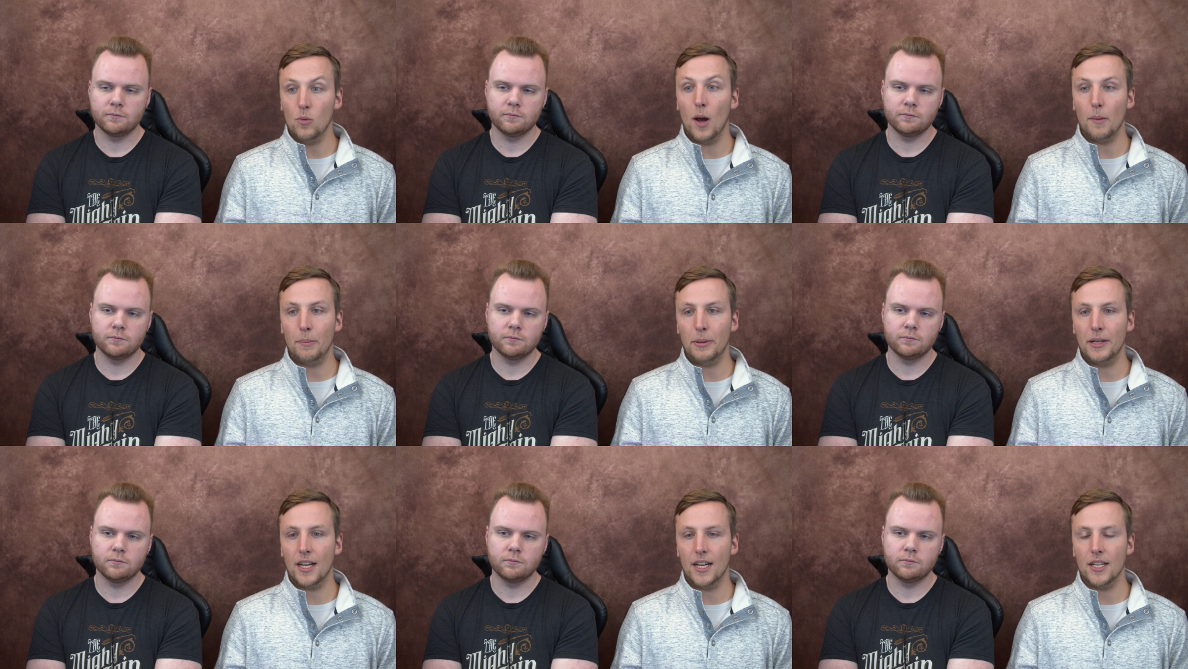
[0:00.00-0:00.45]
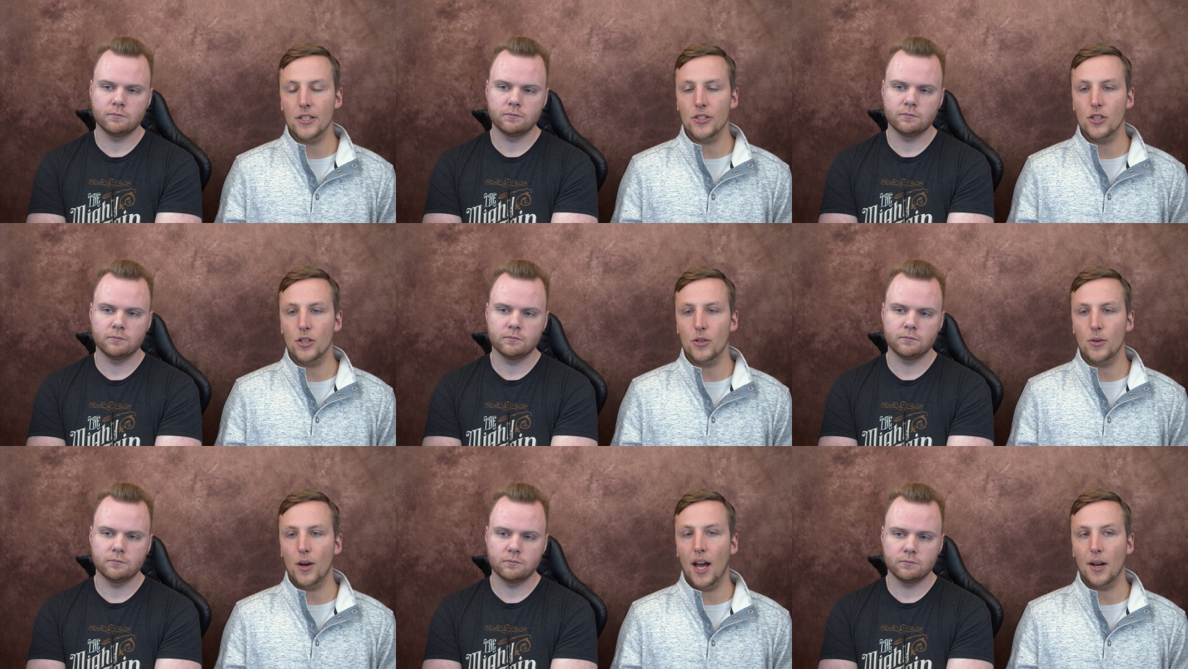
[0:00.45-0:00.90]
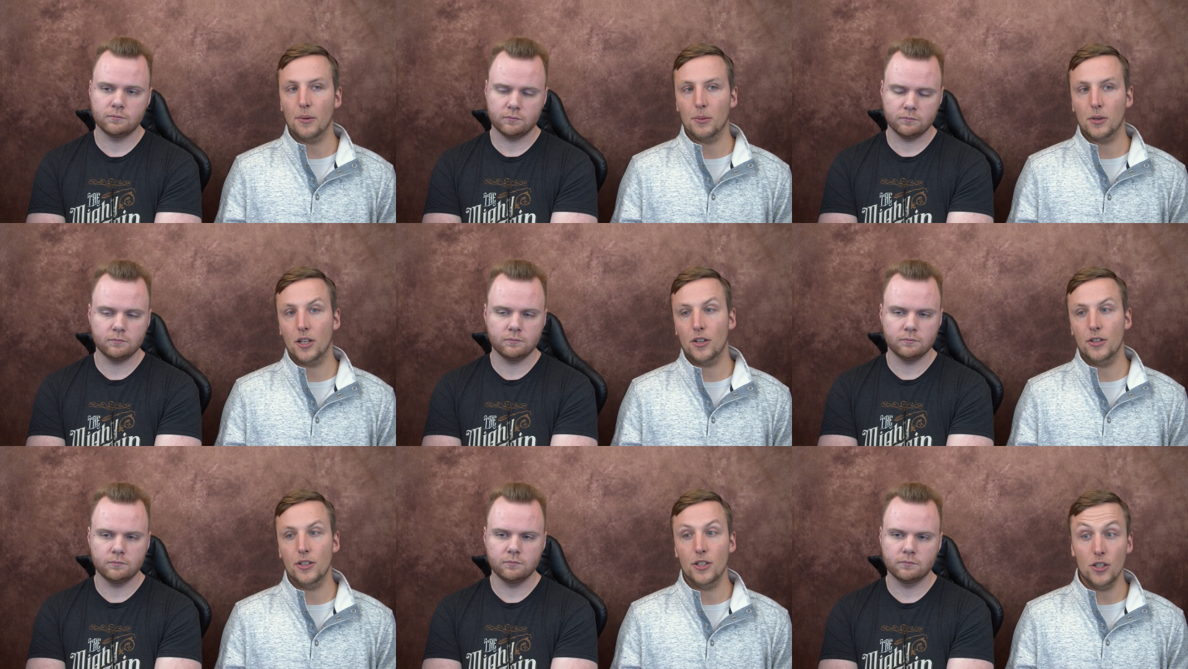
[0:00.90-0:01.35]
Speaker 1: weaponize you, and
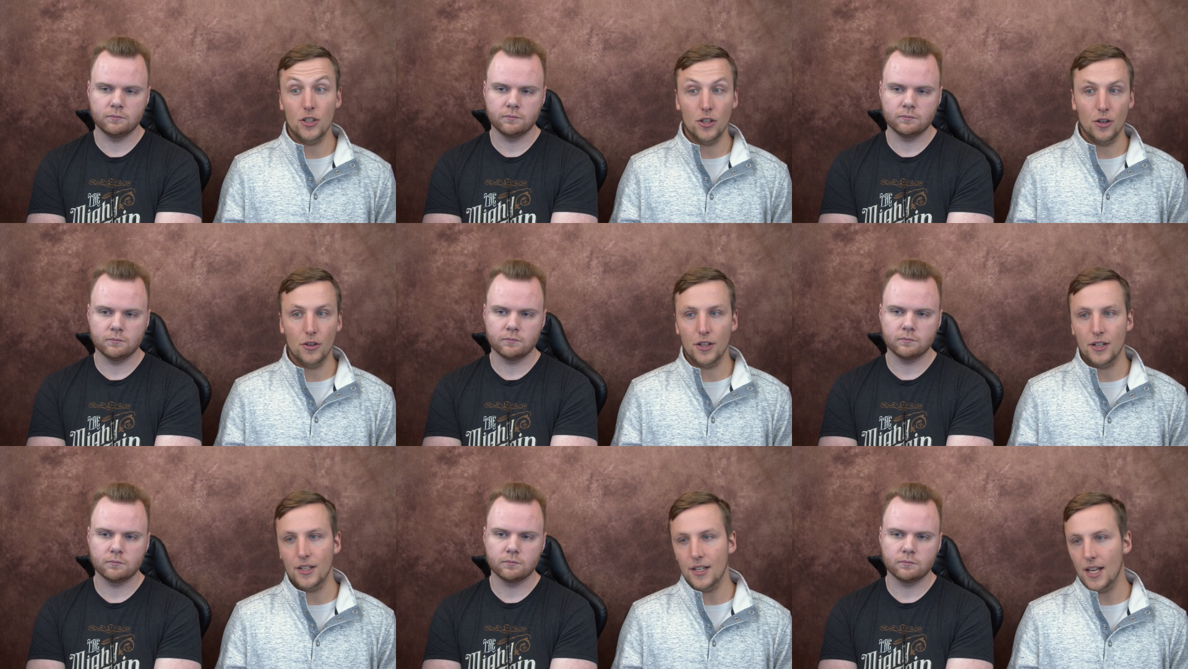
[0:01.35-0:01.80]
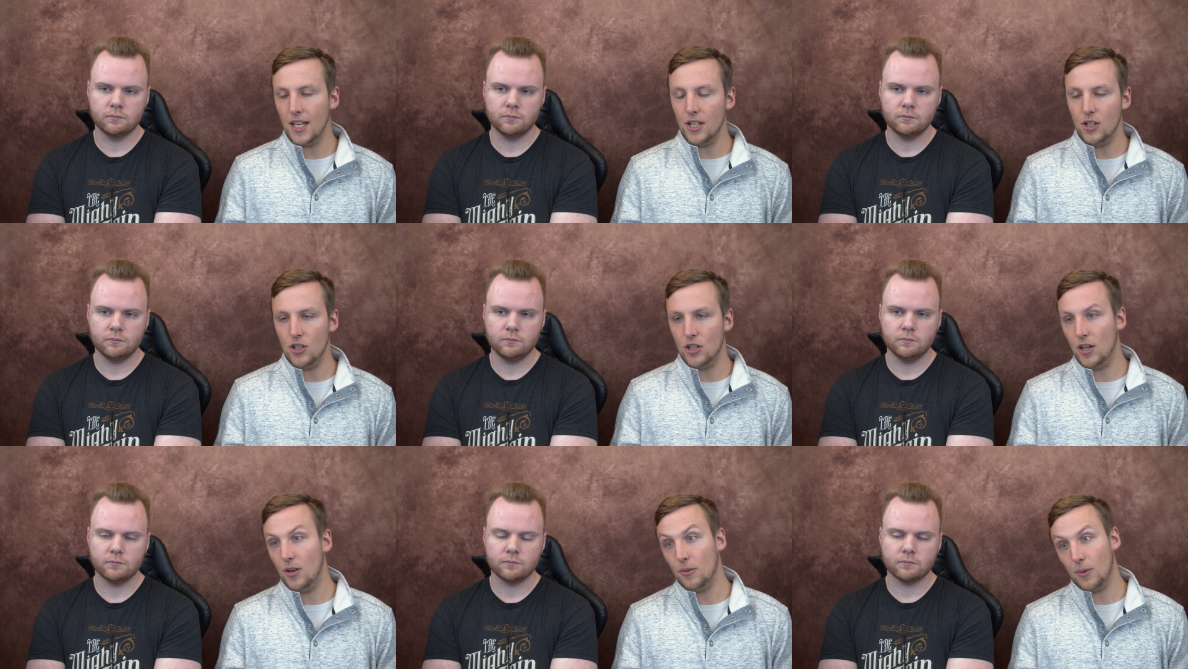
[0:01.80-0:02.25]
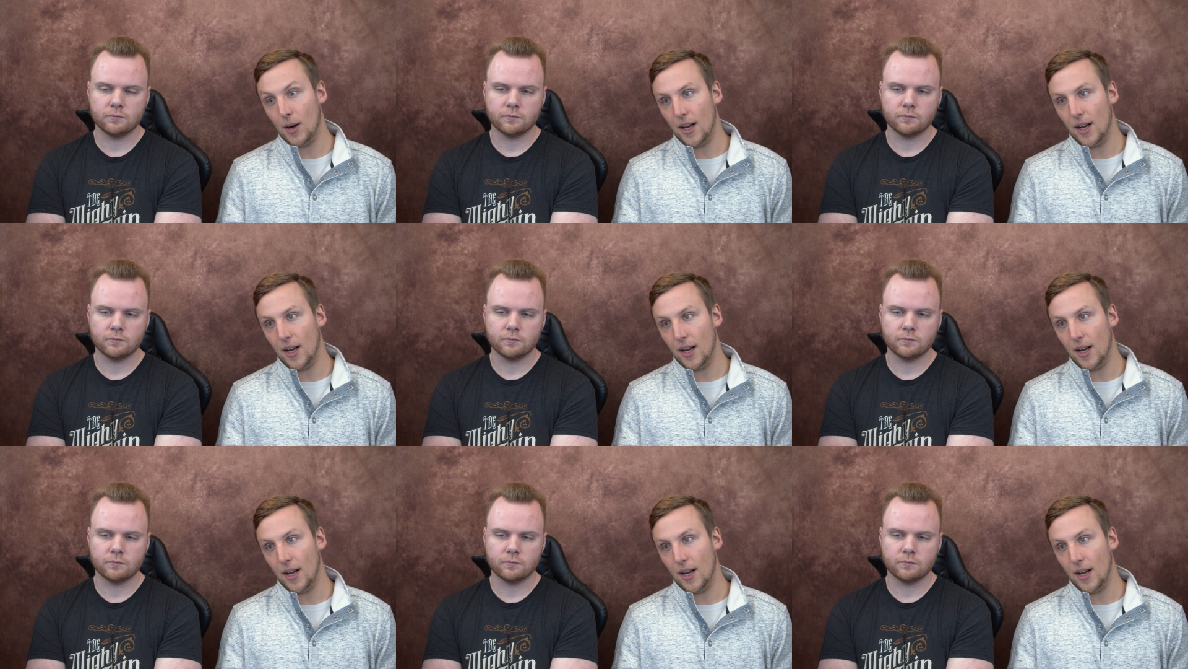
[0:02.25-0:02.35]
we're mm. going to you know the nation